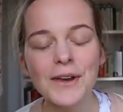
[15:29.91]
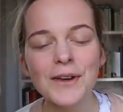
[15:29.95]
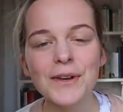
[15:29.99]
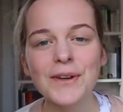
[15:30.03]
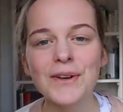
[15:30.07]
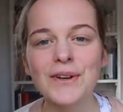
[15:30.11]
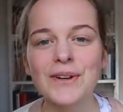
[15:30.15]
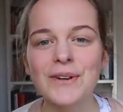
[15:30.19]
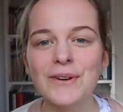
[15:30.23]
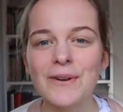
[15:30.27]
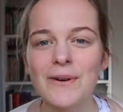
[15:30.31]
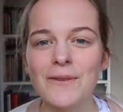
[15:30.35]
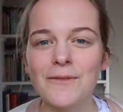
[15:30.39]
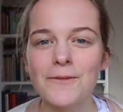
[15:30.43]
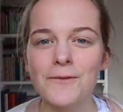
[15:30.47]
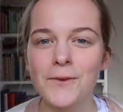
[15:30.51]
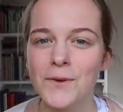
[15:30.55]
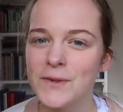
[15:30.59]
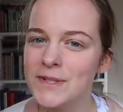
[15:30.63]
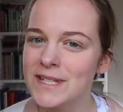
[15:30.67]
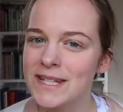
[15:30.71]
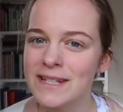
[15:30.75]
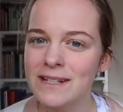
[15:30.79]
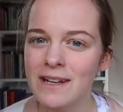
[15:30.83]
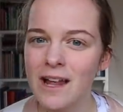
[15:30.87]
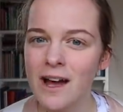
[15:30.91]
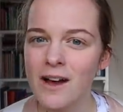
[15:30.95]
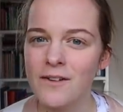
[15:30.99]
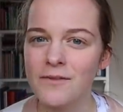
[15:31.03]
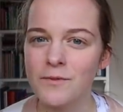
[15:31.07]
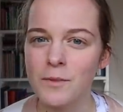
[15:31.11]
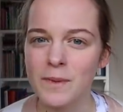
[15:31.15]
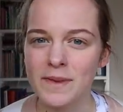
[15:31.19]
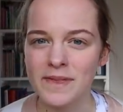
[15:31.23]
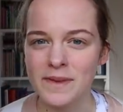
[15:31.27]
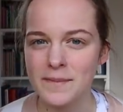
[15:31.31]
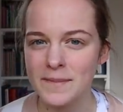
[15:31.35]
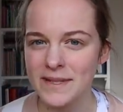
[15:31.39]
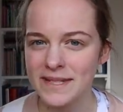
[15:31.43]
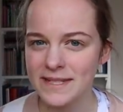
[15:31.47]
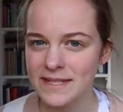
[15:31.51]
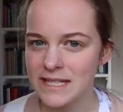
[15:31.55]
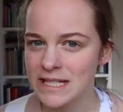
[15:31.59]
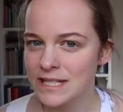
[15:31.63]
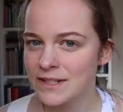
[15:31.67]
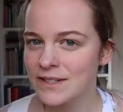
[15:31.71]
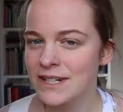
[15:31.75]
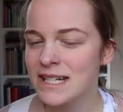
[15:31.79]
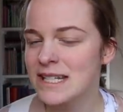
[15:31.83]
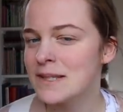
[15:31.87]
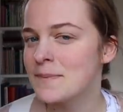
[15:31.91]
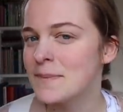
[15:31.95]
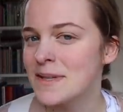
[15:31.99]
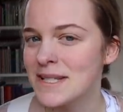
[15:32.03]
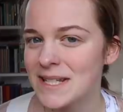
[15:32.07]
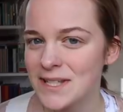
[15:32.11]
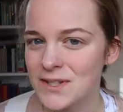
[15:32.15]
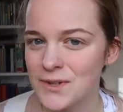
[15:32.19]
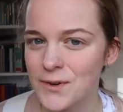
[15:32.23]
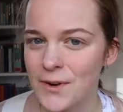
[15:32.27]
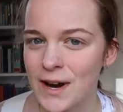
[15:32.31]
who falls in love with the mysterious Mrs.